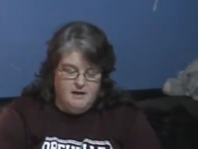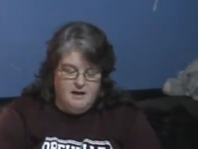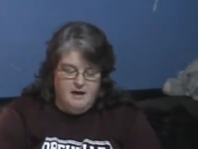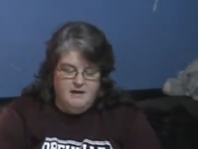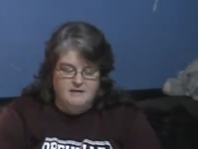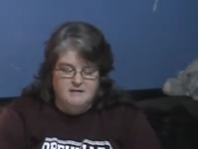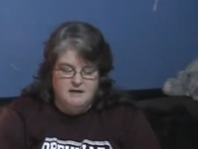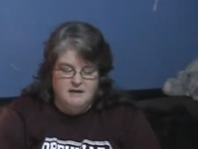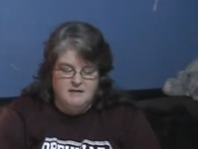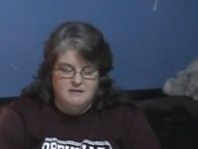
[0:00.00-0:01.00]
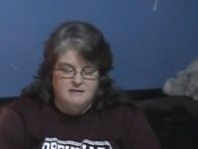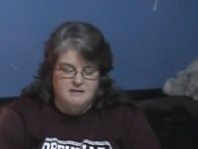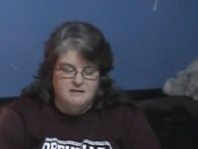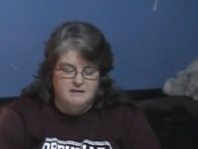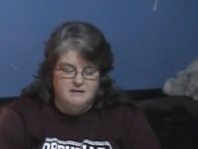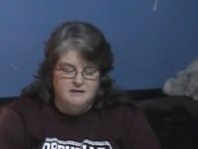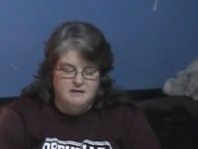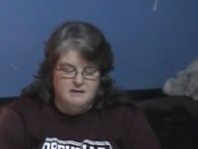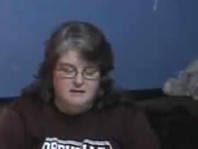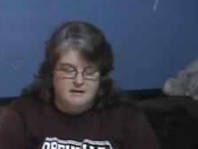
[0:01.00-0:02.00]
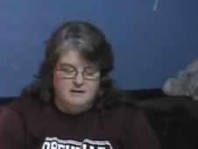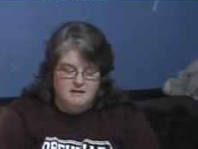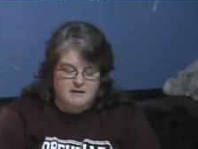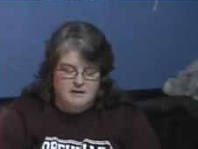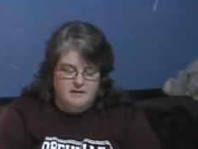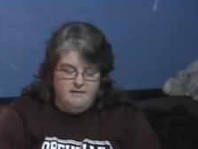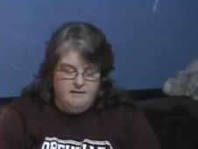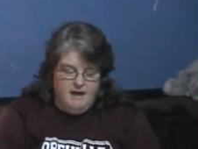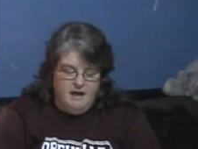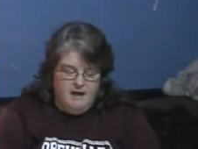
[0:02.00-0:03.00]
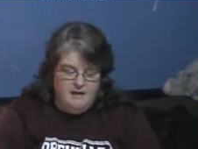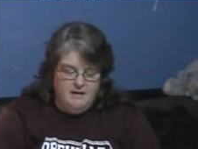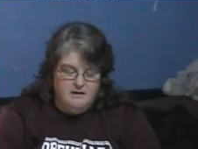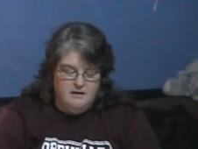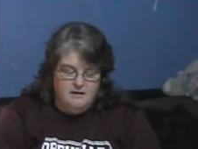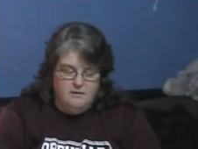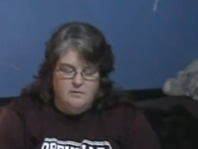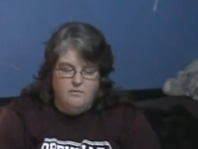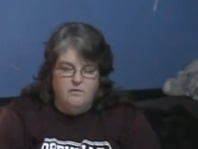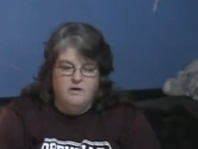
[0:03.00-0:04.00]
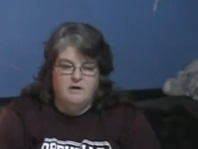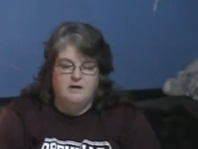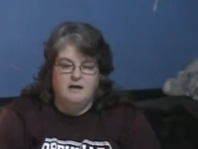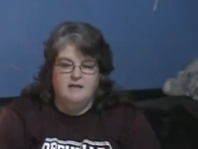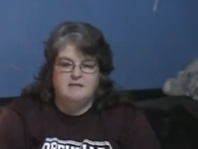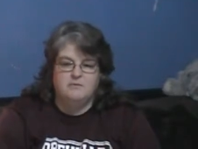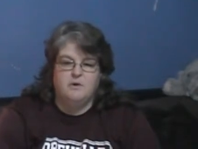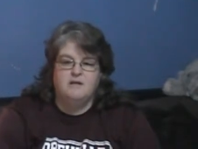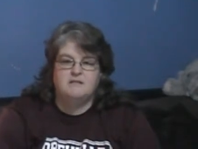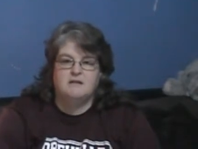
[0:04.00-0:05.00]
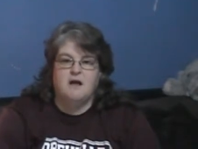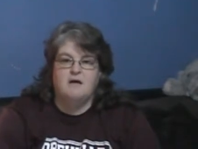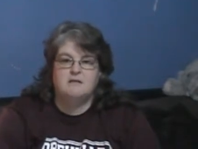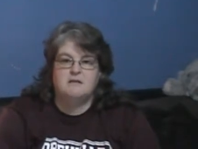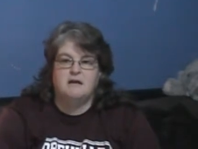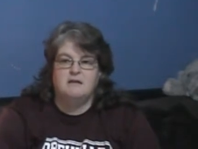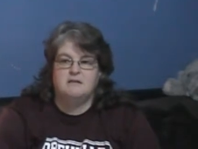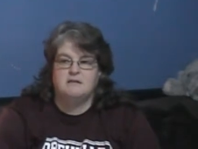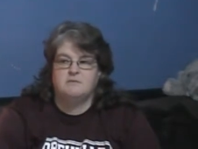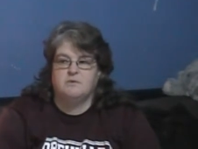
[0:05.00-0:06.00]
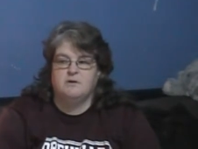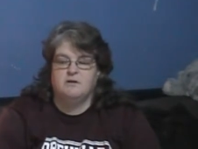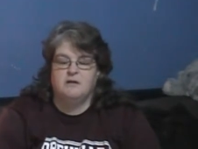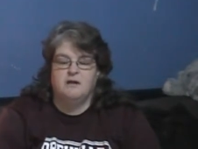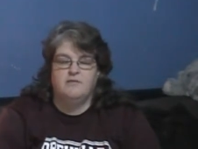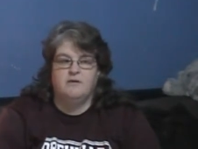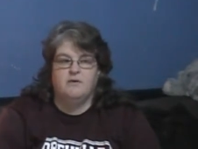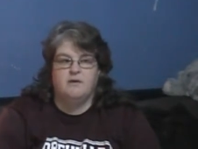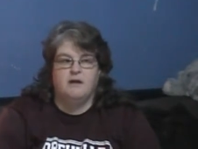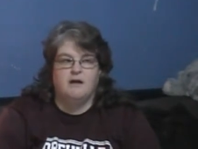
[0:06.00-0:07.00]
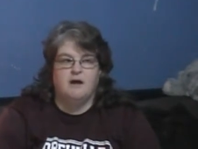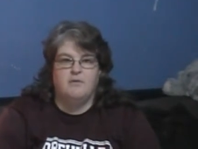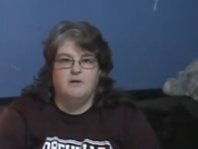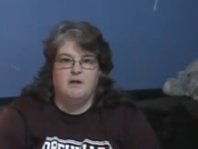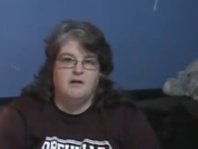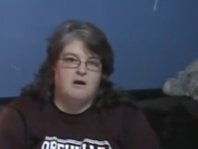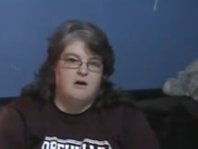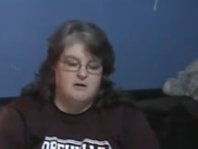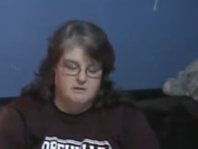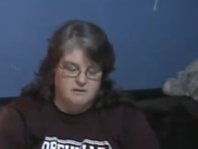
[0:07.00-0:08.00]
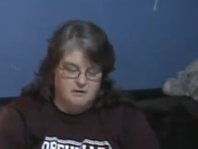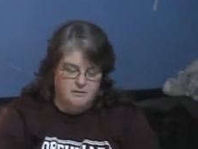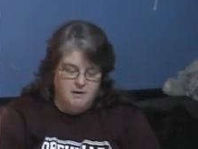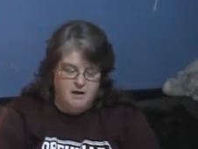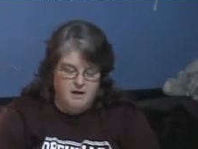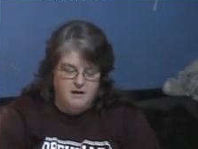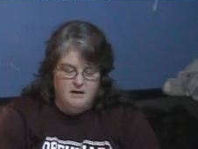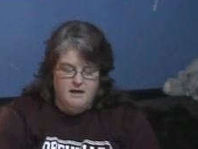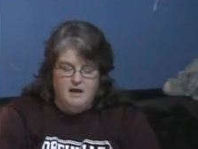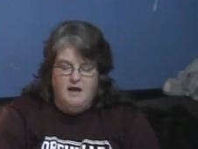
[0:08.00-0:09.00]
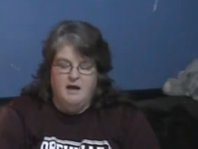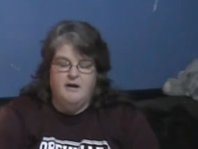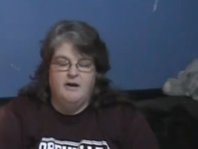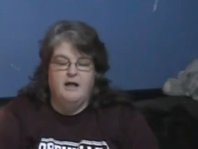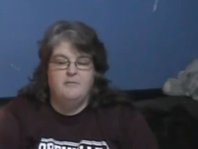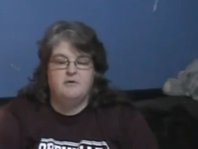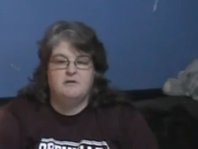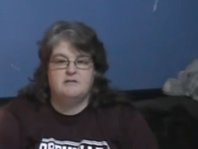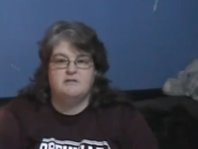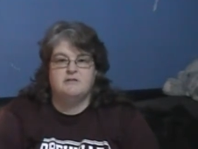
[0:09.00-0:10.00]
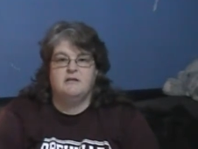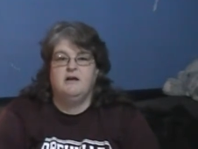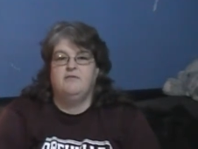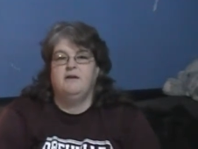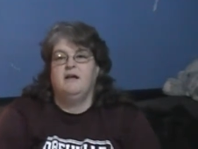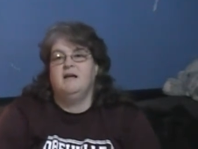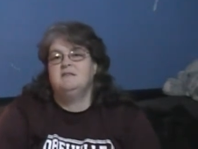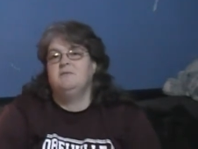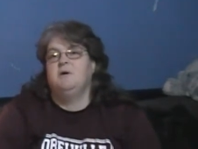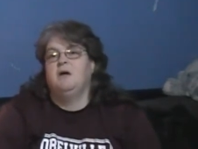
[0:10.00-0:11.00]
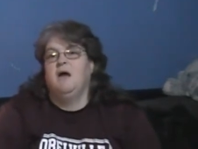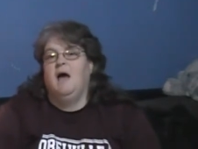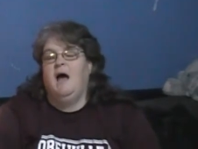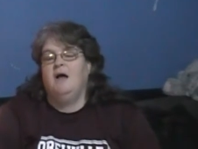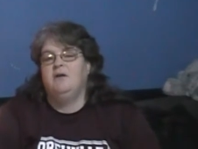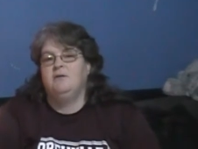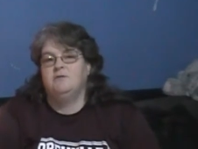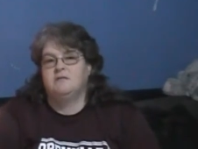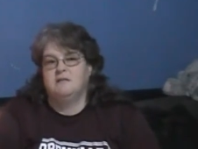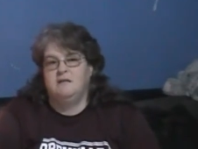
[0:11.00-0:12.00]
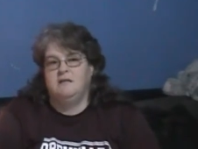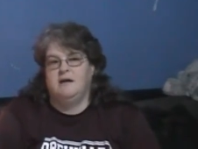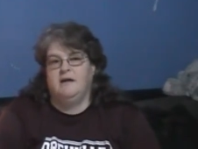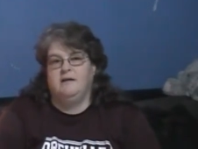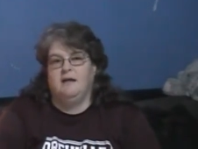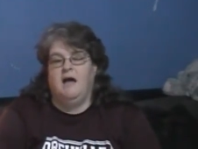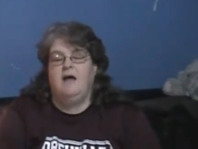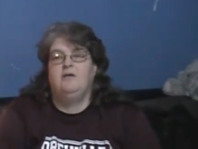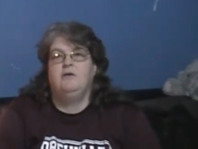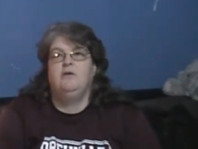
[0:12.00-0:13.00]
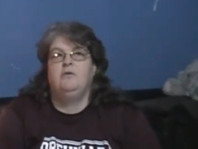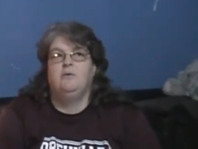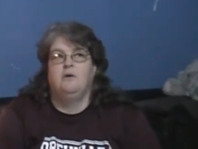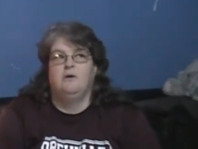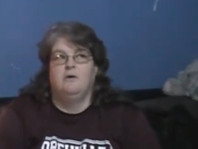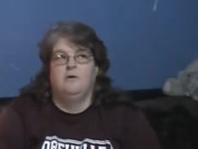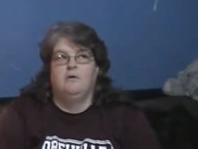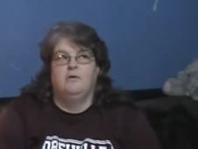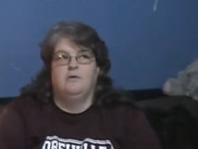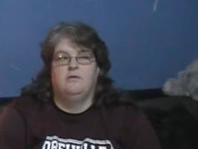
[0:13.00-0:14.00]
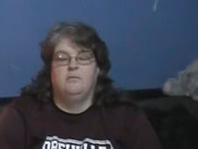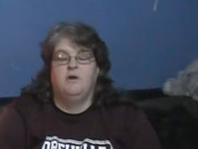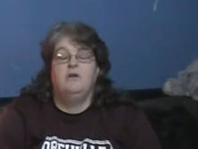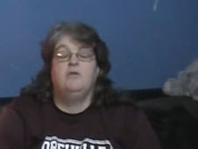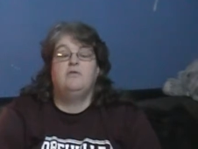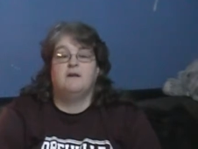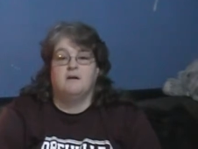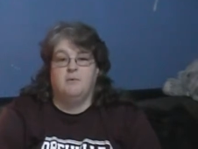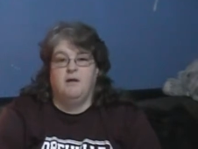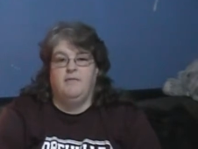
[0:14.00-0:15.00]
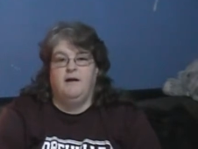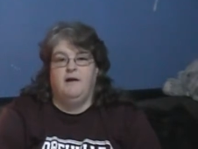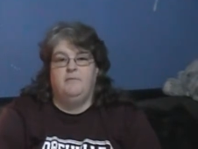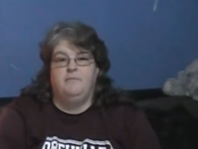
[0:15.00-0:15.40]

And he says that where he said, What does the law say? And he says, We are to love the Lord thy God with all our heart, soul, and mind, and our neighbor as ourselves. And he asked him, How do you see that? How do you, what do you think about that?